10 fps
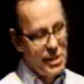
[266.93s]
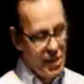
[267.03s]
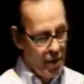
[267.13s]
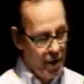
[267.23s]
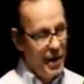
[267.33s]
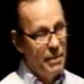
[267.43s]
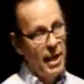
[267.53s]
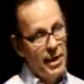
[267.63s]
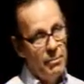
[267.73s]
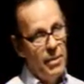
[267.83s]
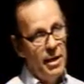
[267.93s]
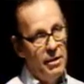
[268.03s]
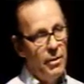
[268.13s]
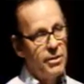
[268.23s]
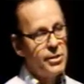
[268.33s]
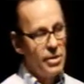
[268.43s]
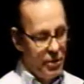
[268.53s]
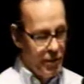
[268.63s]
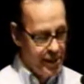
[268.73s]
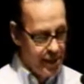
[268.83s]
animal
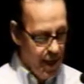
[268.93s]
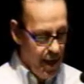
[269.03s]
slurries